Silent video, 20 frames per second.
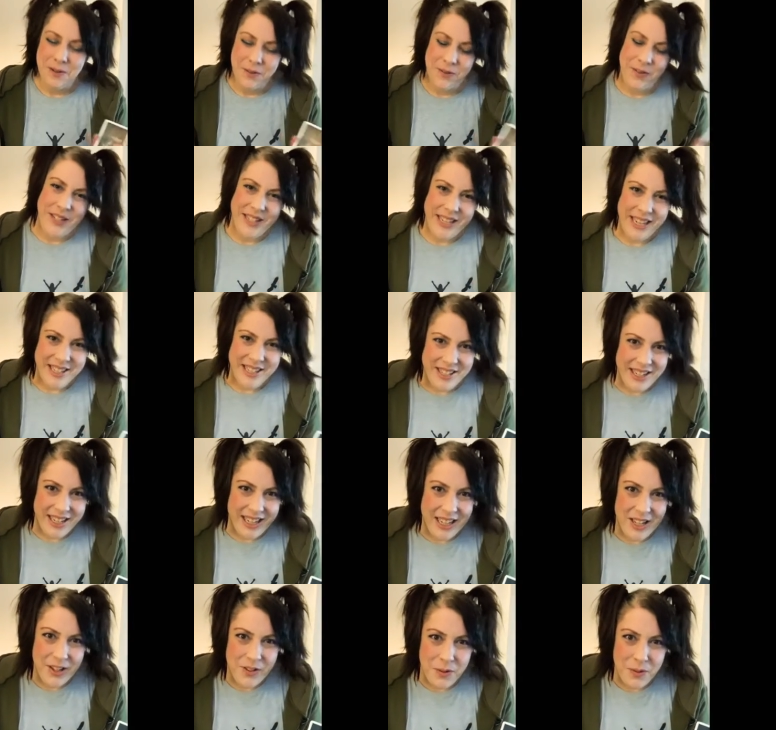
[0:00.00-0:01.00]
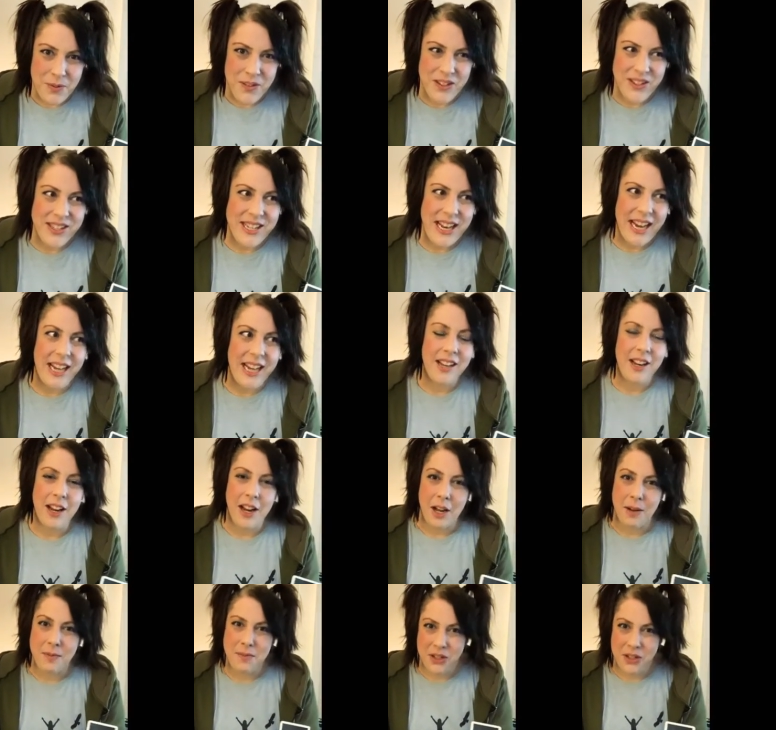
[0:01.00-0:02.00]
testing kits from the state
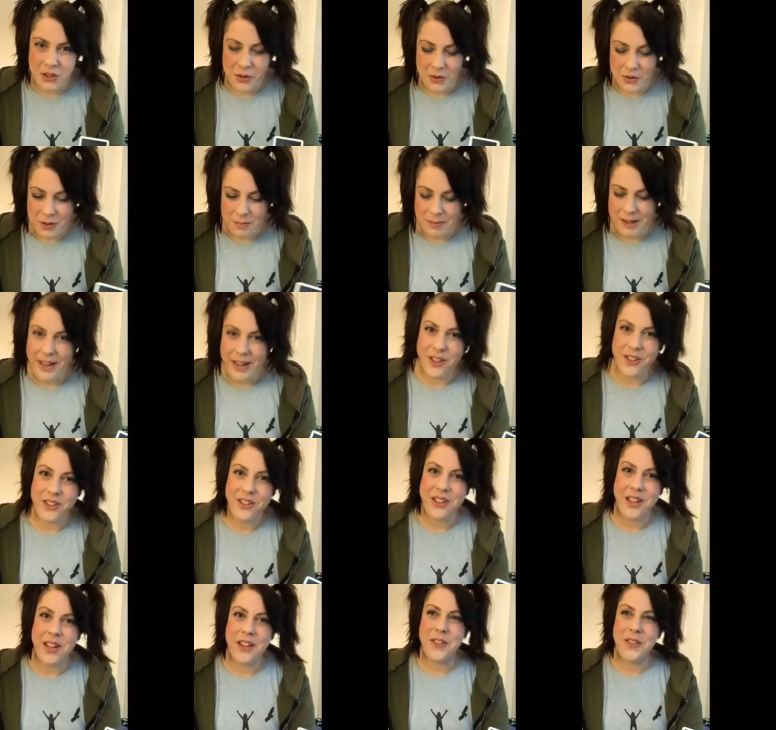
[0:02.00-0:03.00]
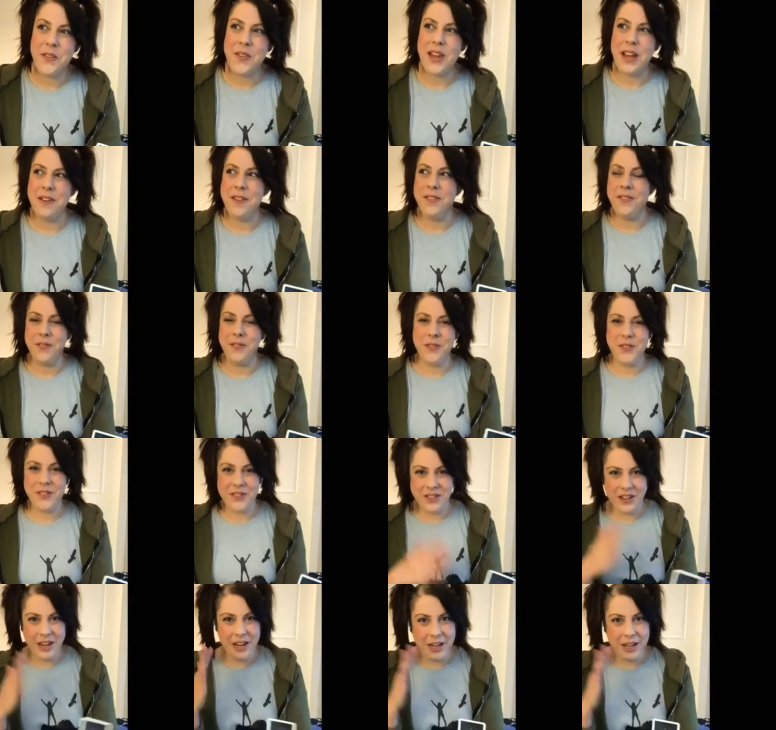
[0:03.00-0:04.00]
to go to my health clinic. So that was
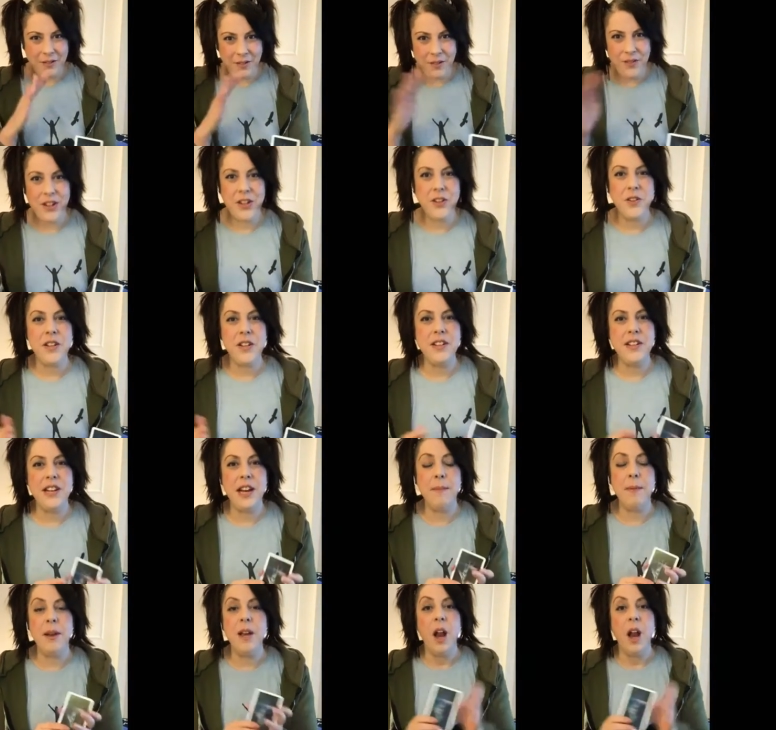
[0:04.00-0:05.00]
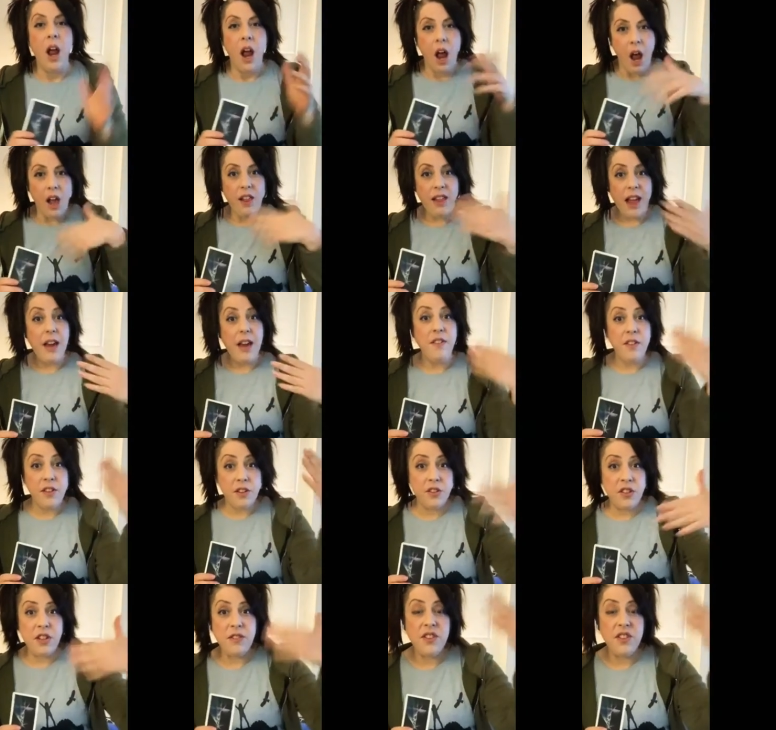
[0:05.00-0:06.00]
kind of a victory today. But a lot of the other
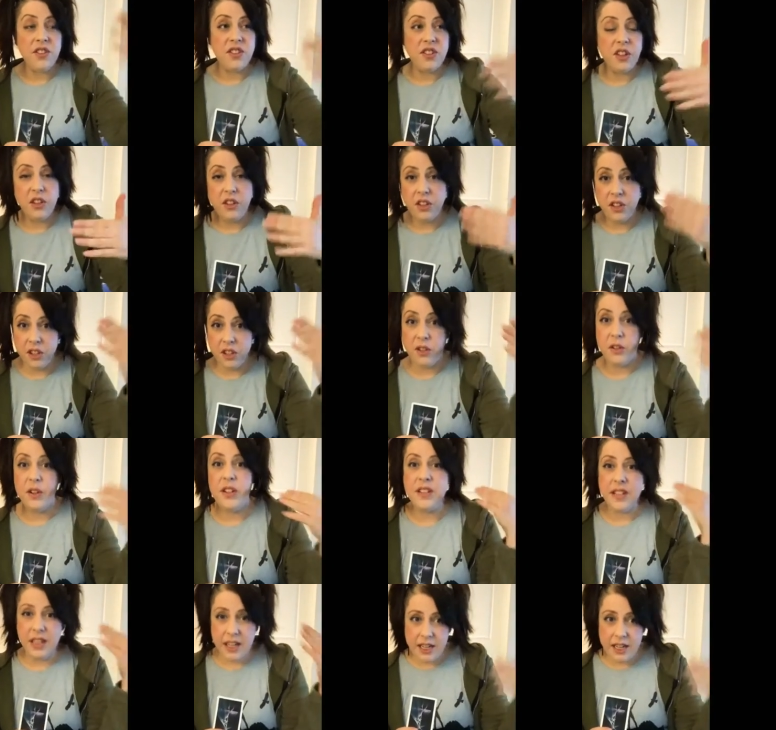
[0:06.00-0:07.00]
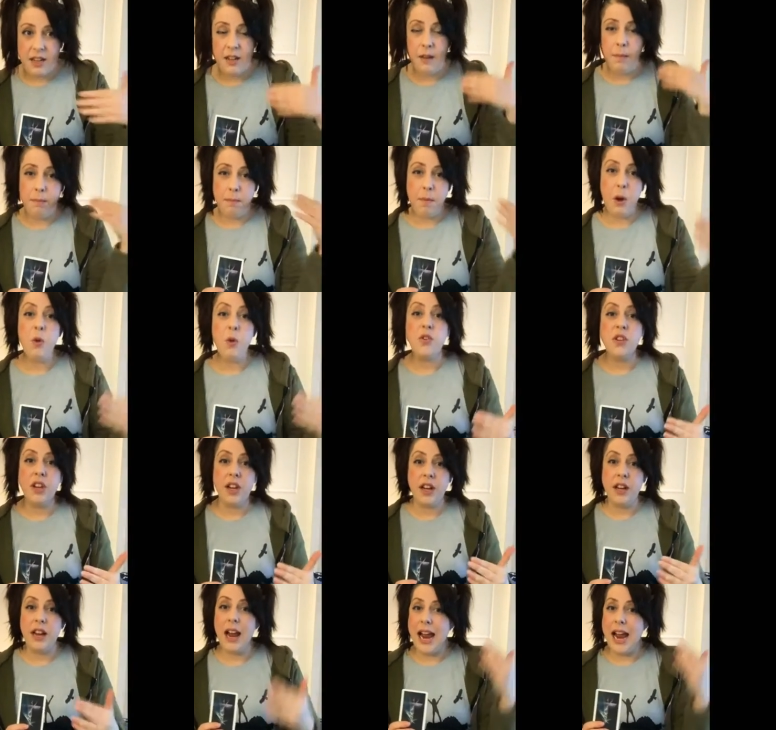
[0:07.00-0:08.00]
stuff is still, it's in
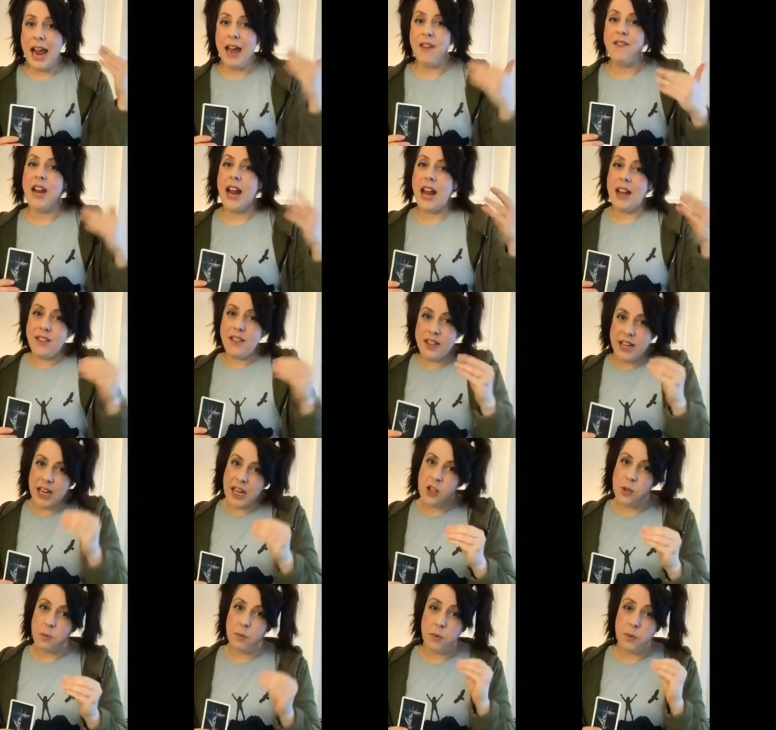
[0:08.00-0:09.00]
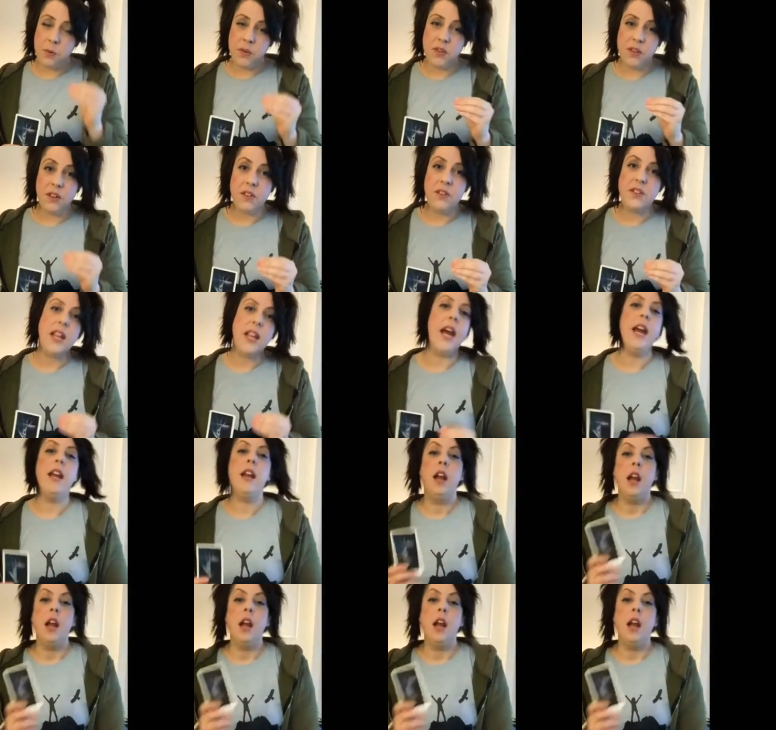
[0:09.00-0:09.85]
motion. I haven't had the tangible results yet.